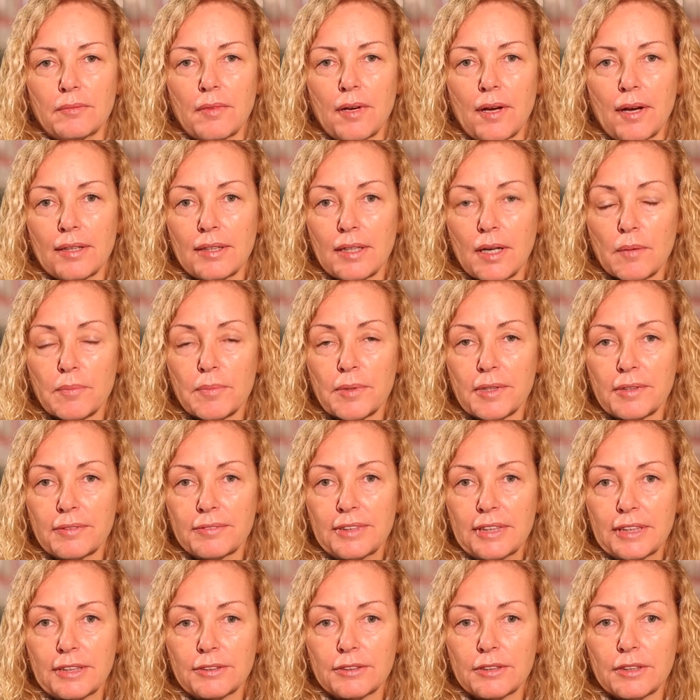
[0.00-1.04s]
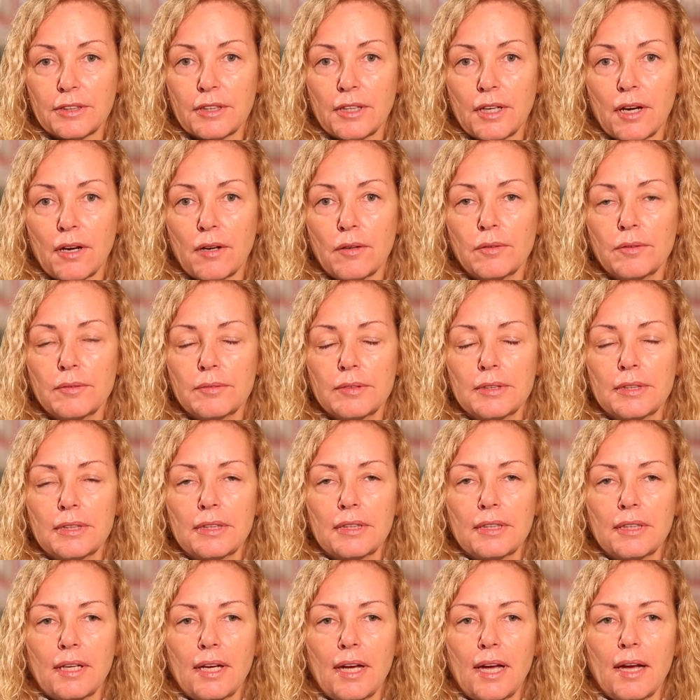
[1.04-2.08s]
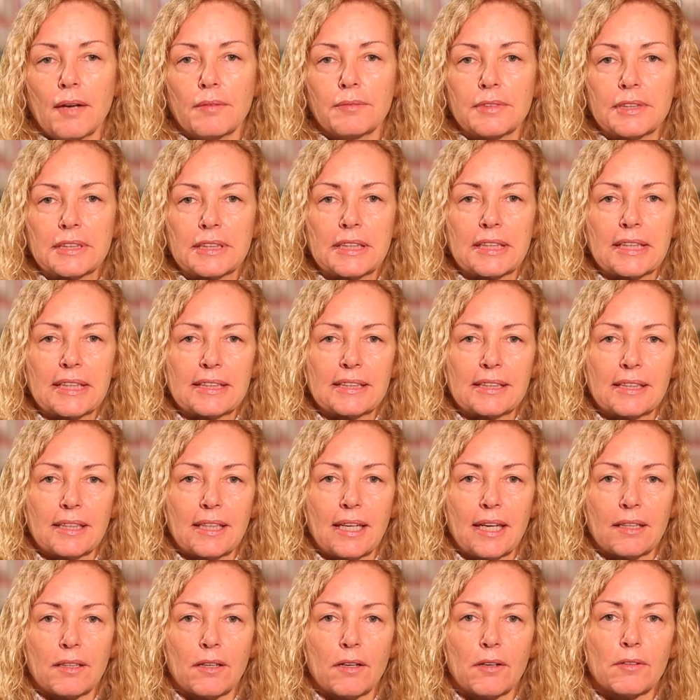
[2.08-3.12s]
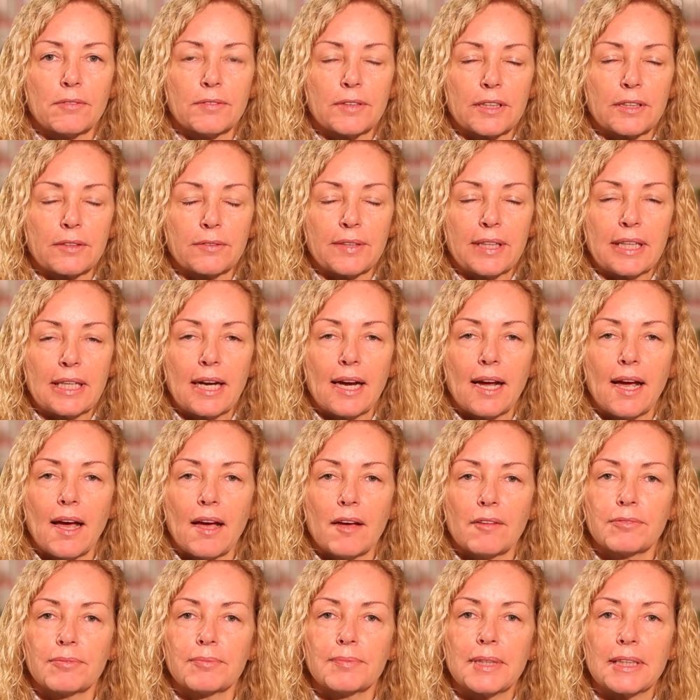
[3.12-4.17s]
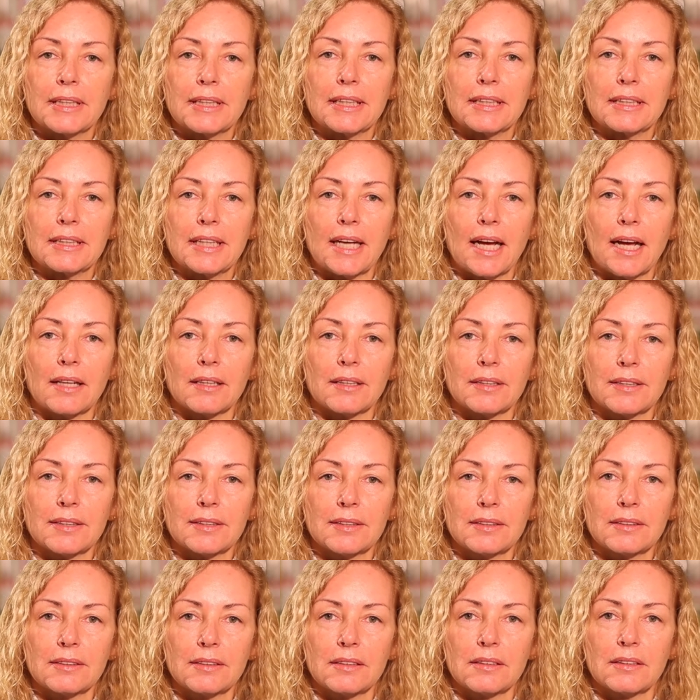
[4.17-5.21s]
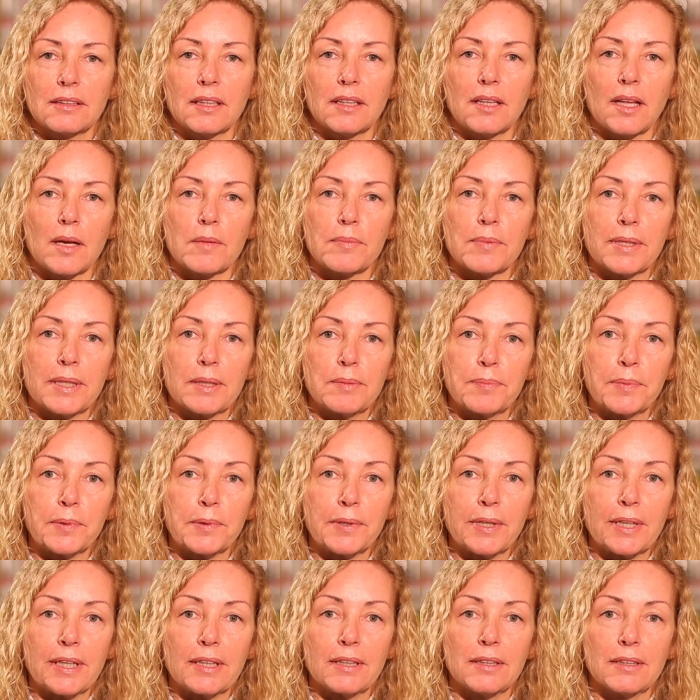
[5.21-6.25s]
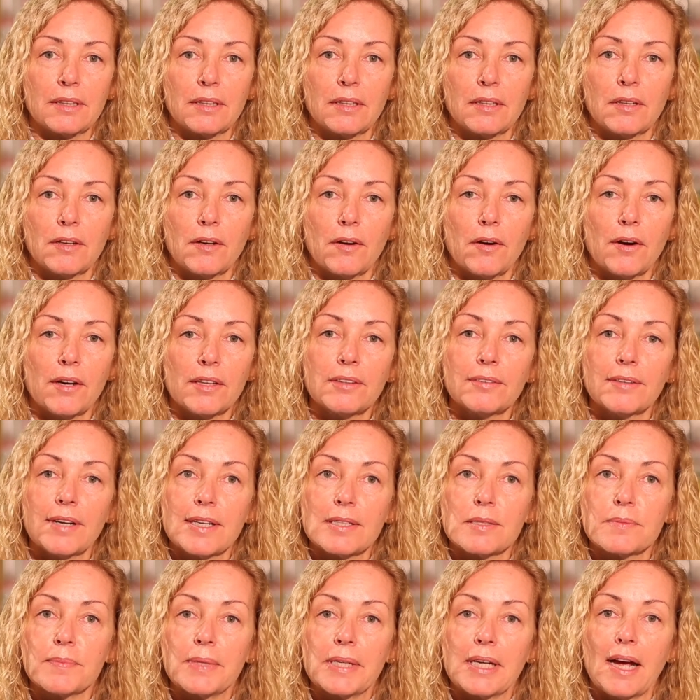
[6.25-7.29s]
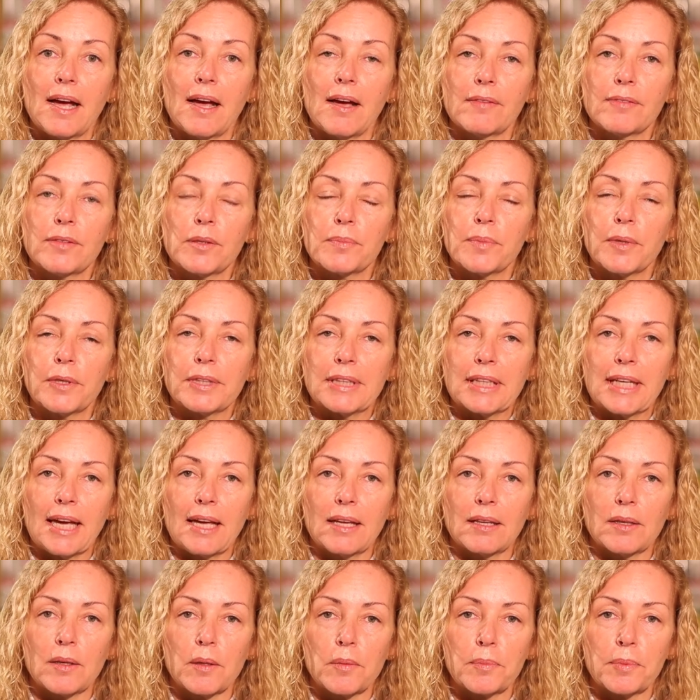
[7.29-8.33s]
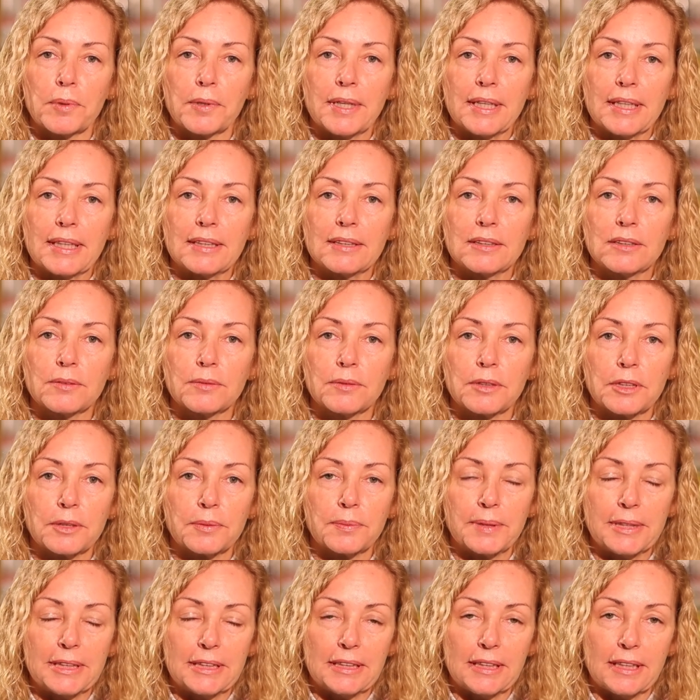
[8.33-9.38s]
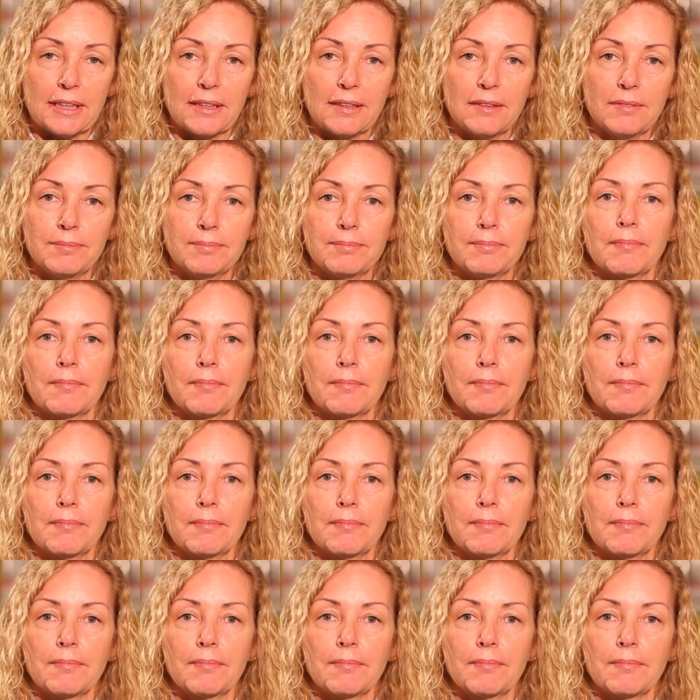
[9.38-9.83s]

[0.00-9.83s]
a number of years ago and was listed at over $3.5 million. The library board authorized me to have the bowling alley appraised, which we did,